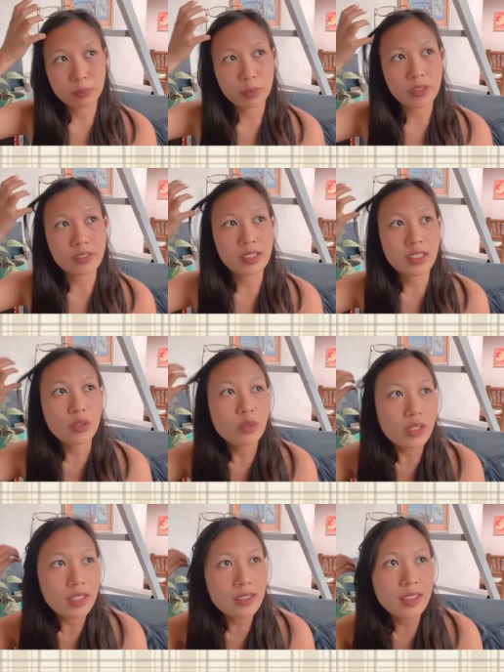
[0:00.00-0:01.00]

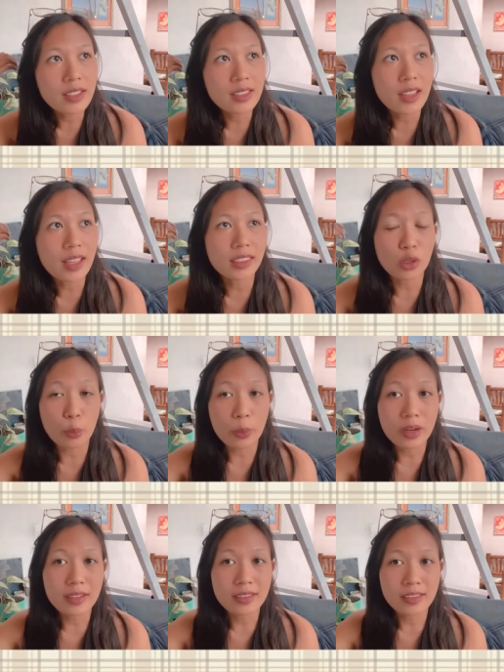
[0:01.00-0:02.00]
persecuted. Is that the
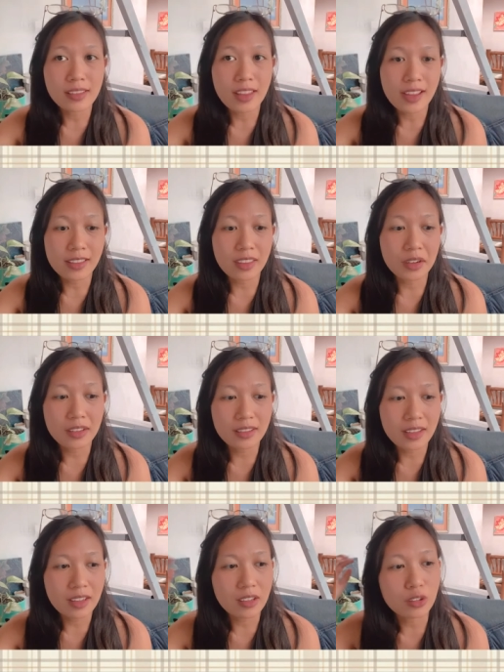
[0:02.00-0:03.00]
word? Like they're
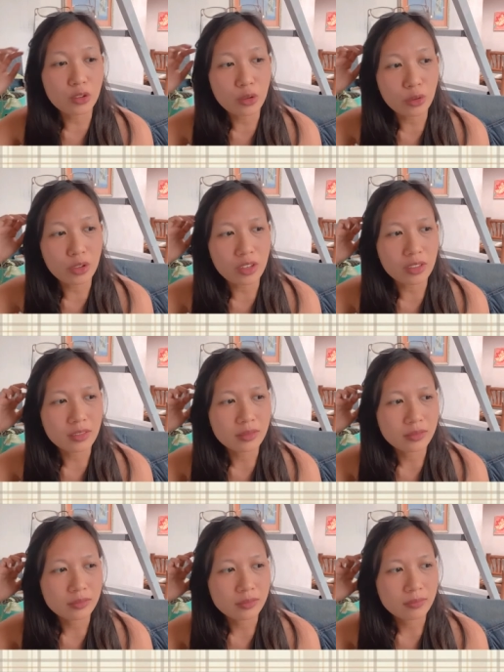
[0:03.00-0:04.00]
killed or
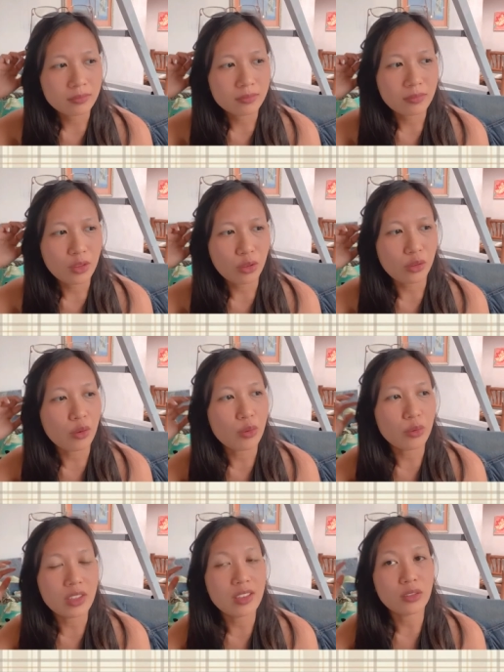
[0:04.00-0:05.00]

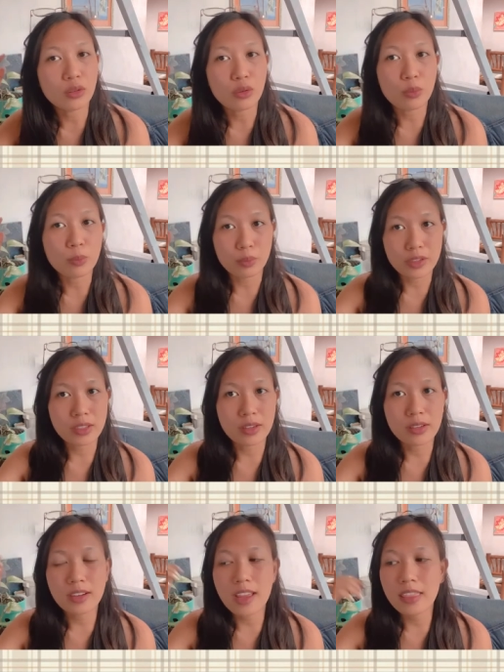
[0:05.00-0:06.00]
thrown into
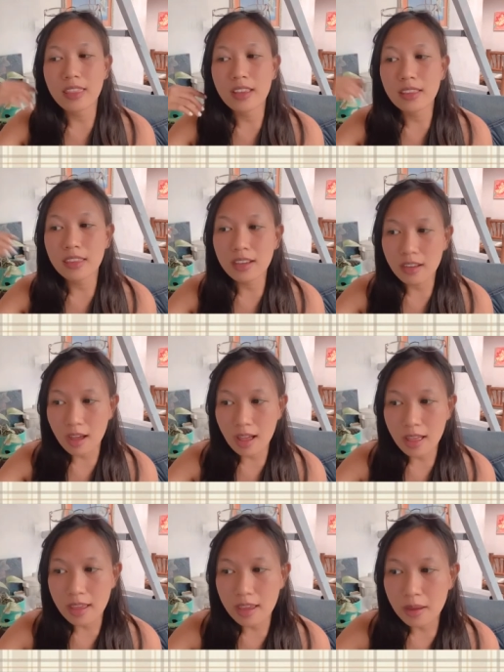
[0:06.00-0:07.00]
prison and then the
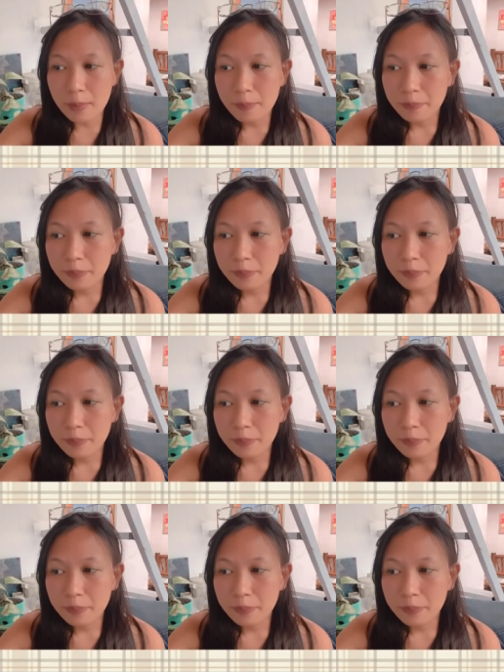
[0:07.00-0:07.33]
guy